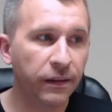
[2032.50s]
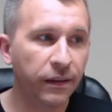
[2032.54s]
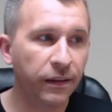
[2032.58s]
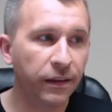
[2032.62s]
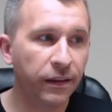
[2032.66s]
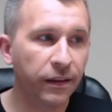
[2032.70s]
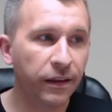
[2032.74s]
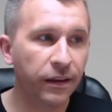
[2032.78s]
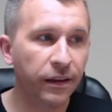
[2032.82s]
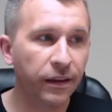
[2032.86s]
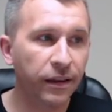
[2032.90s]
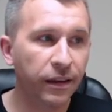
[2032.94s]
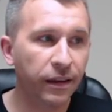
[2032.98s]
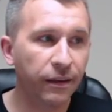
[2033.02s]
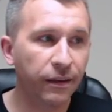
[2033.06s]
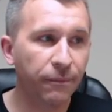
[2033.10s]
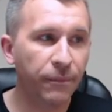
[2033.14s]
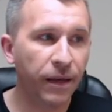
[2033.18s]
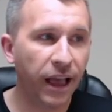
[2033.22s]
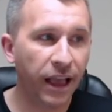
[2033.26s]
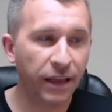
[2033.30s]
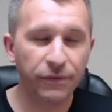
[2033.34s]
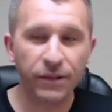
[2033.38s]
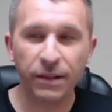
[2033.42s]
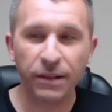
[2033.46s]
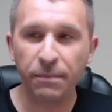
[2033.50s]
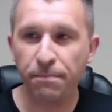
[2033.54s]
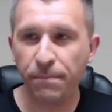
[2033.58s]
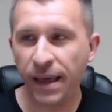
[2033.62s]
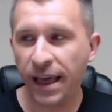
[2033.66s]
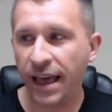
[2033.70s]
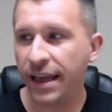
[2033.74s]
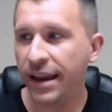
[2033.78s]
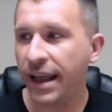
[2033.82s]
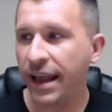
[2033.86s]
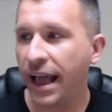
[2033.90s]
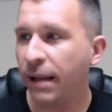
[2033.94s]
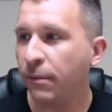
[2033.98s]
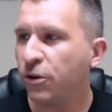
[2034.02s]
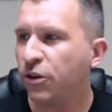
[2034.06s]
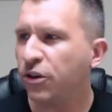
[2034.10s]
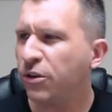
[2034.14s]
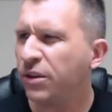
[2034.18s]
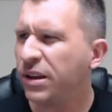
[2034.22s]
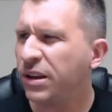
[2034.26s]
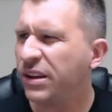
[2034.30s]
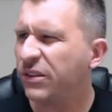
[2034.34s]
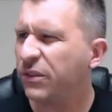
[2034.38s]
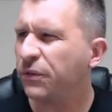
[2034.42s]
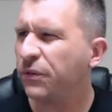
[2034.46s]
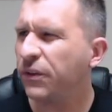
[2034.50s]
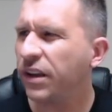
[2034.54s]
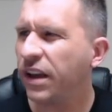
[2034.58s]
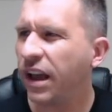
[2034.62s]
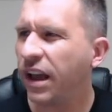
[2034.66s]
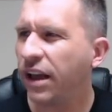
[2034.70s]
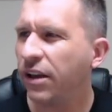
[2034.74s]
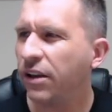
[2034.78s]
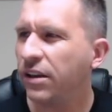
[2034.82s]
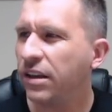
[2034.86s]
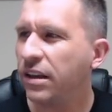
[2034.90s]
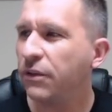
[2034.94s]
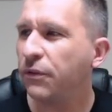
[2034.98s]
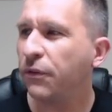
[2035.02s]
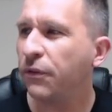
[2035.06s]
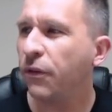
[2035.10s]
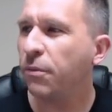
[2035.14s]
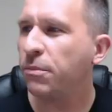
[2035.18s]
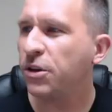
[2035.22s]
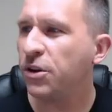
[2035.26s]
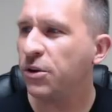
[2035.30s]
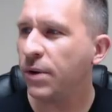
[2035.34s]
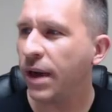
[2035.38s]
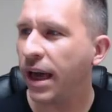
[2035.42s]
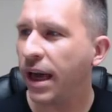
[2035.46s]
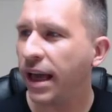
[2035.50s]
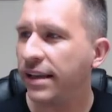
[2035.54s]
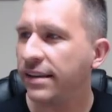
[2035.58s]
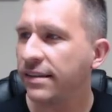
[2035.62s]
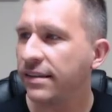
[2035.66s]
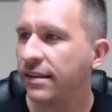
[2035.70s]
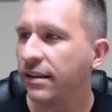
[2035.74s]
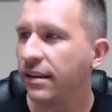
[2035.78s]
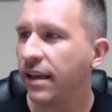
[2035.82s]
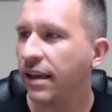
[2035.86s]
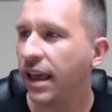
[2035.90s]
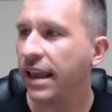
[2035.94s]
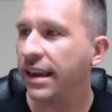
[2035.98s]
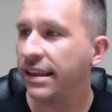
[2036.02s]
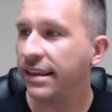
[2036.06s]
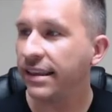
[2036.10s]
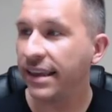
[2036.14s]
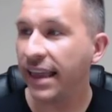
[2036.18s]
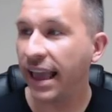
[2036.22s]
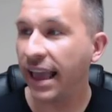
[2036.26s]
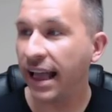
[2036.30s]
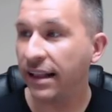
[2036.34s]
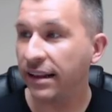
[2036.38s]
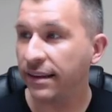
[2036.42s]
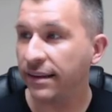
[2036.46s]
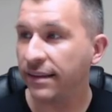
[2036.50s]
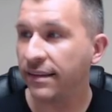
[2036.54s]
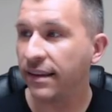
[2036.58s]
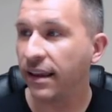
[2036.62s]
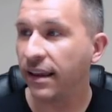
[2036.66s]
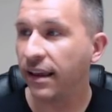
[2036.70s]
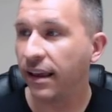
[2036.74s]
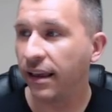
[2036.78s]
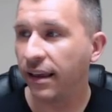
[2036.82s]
I felt bad. I'm curious to hear from you guys and gals